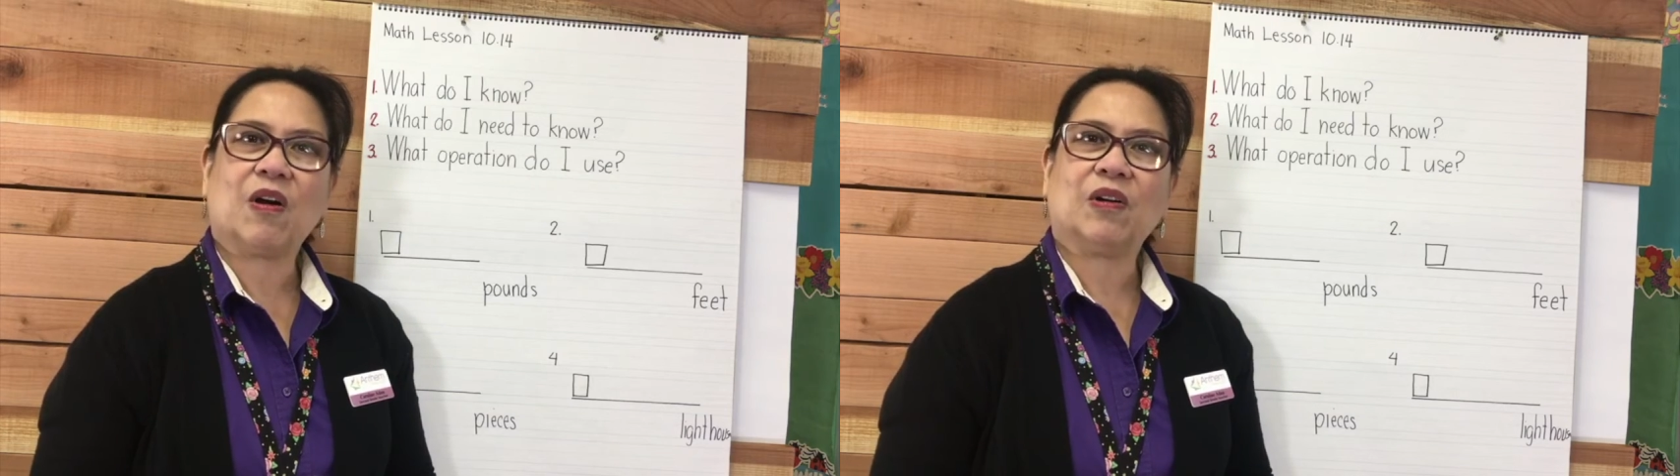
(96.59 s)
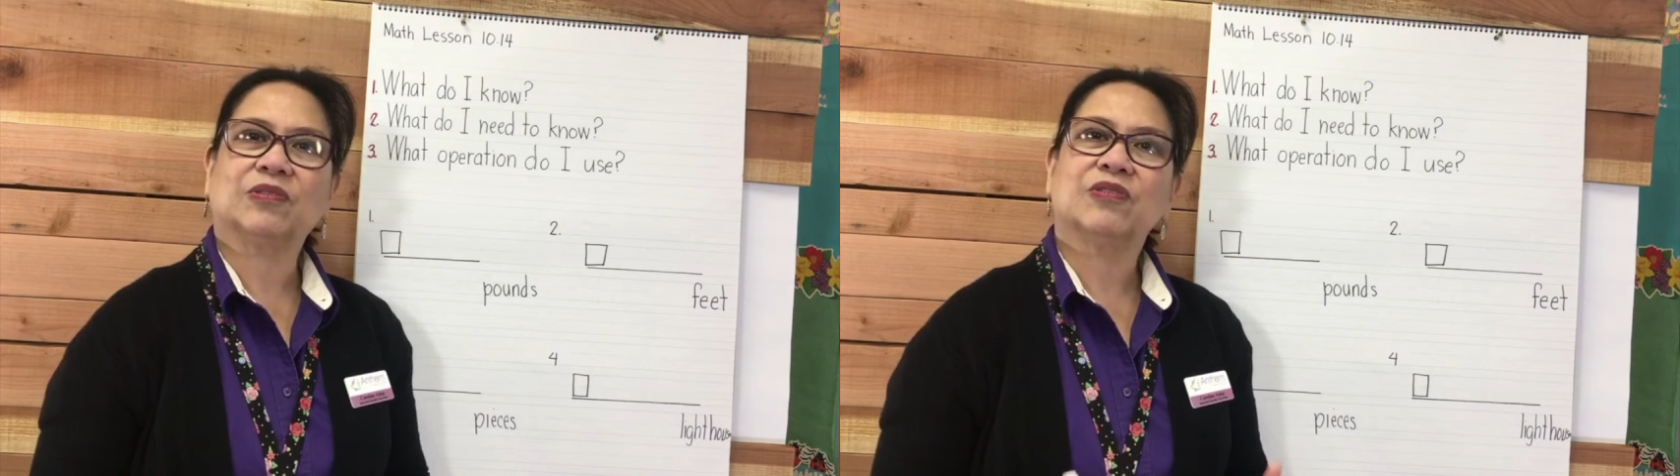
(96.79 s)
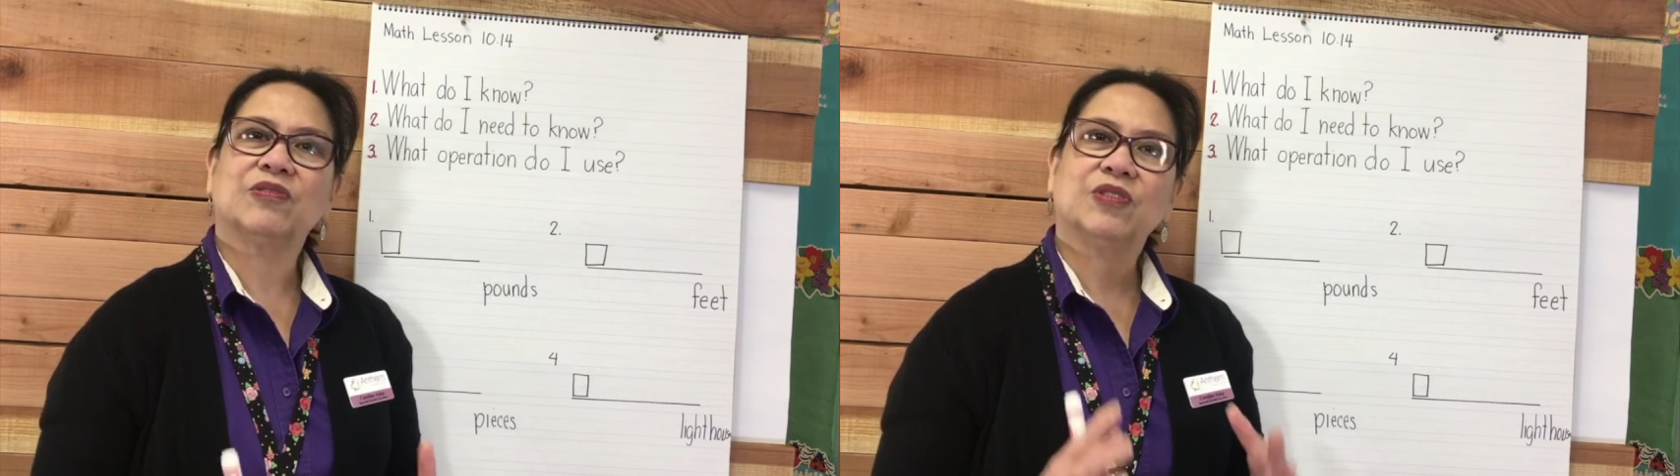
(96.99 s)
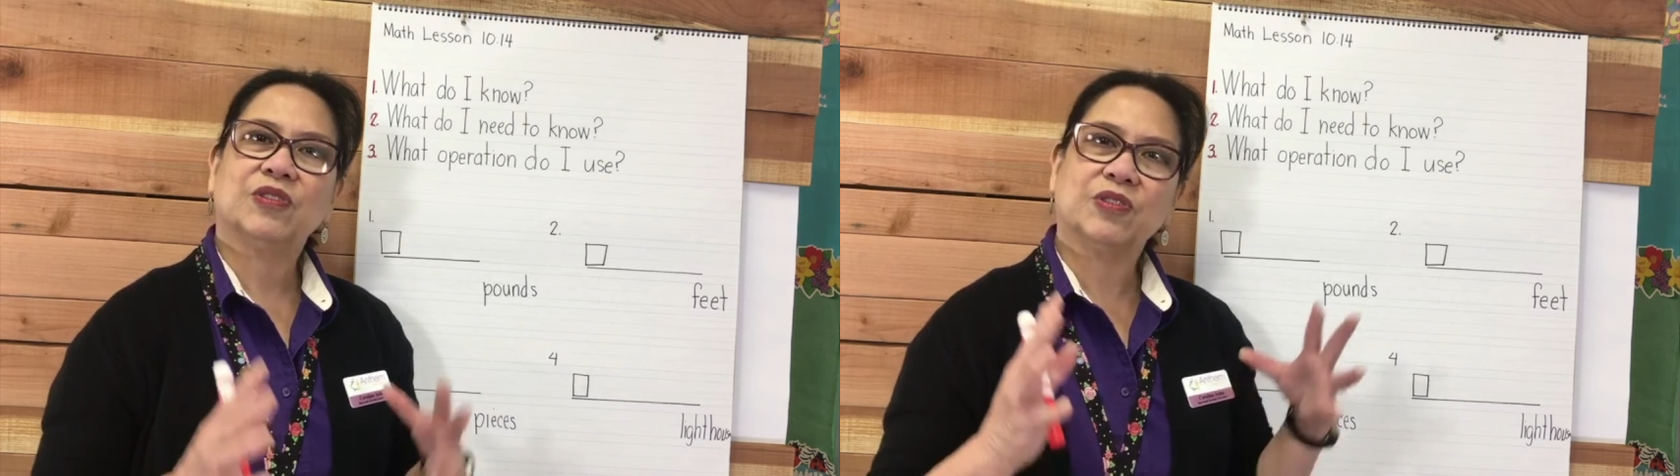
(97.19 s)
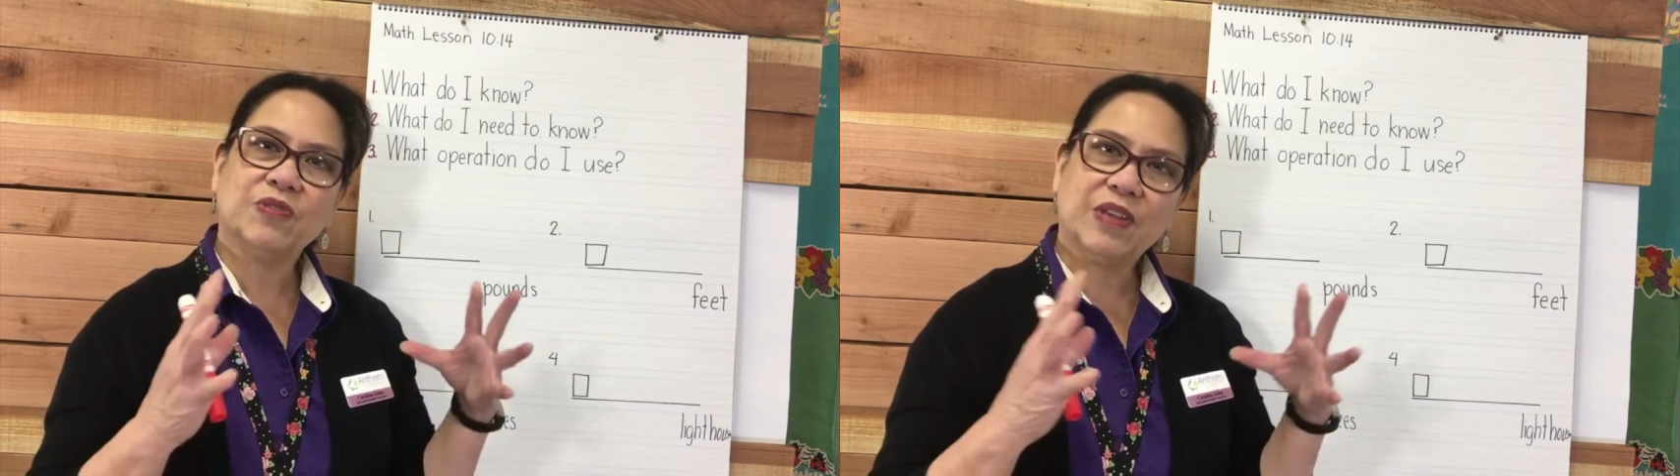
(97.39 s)
all
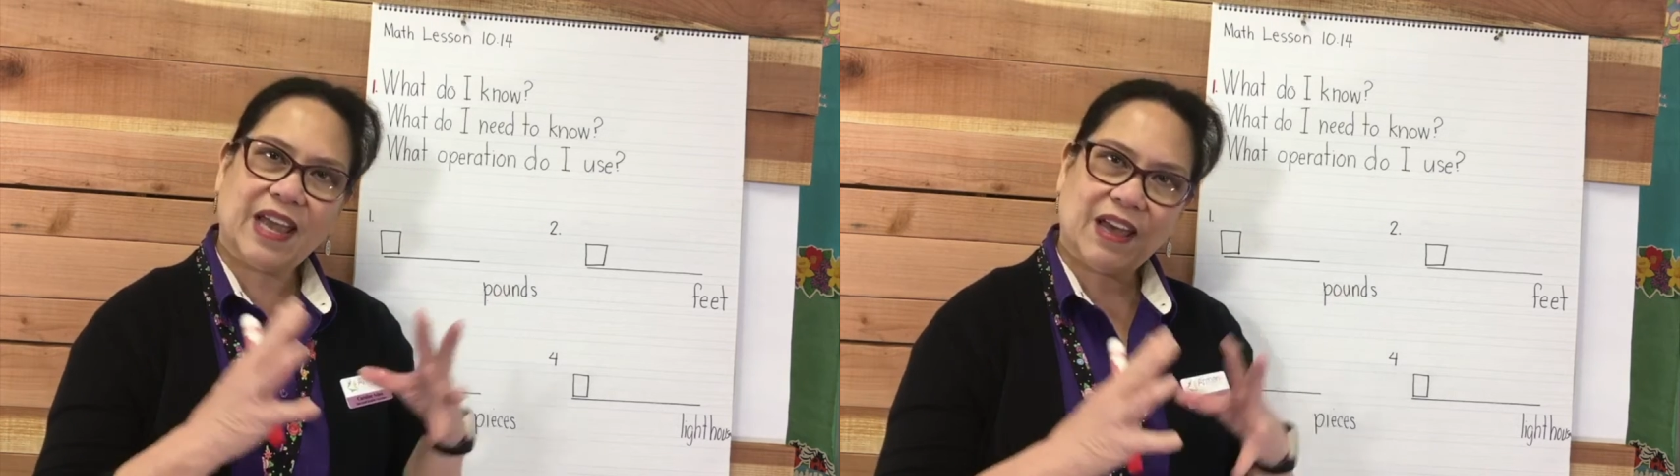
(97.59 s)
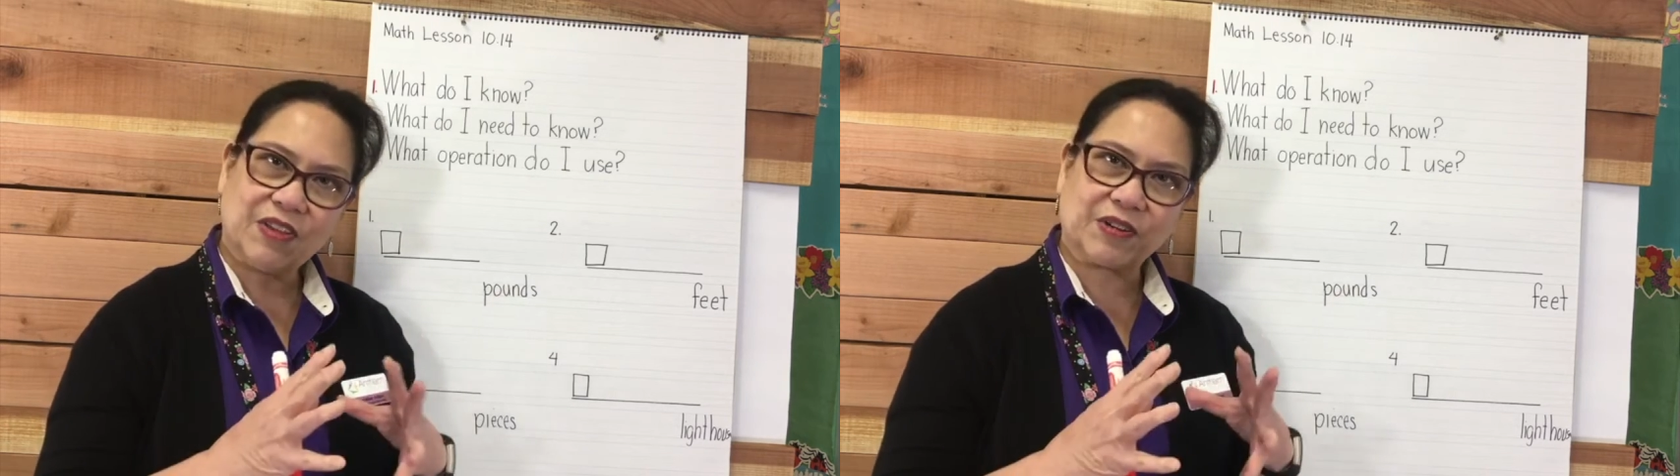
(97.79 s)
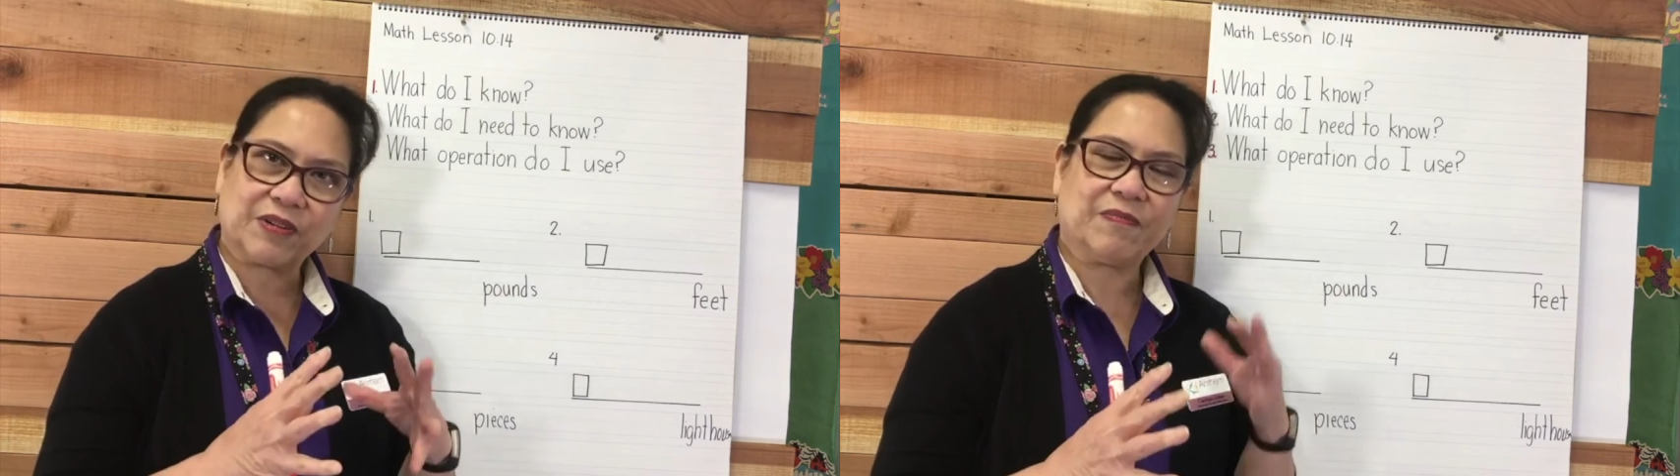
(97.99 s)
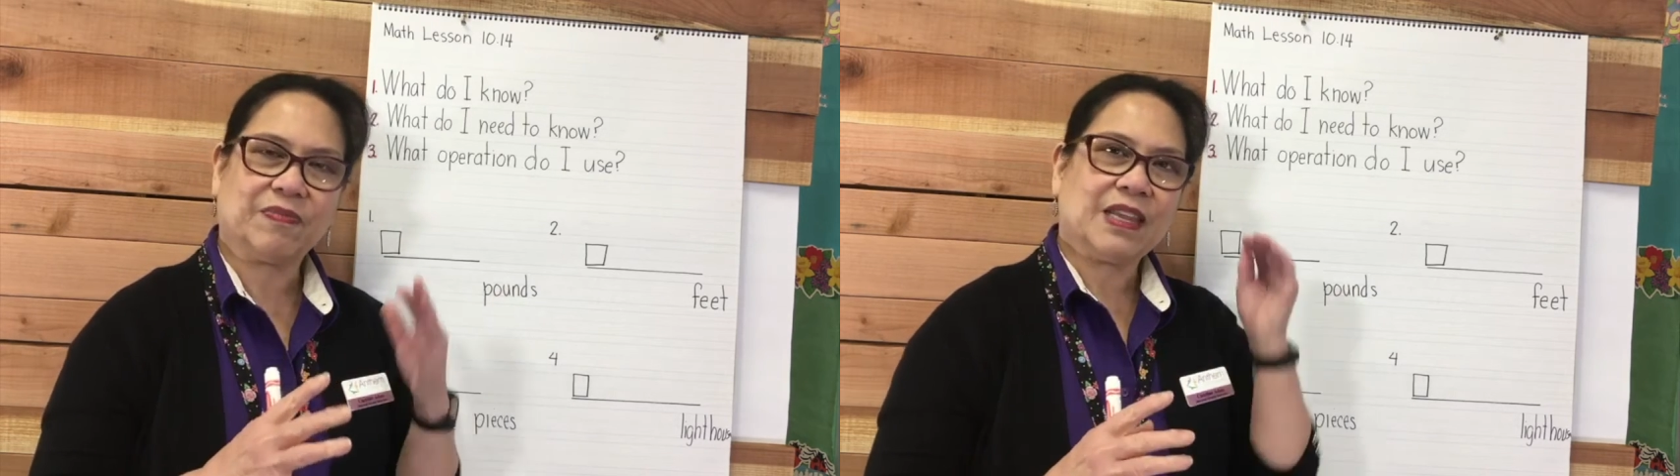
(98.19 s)
together?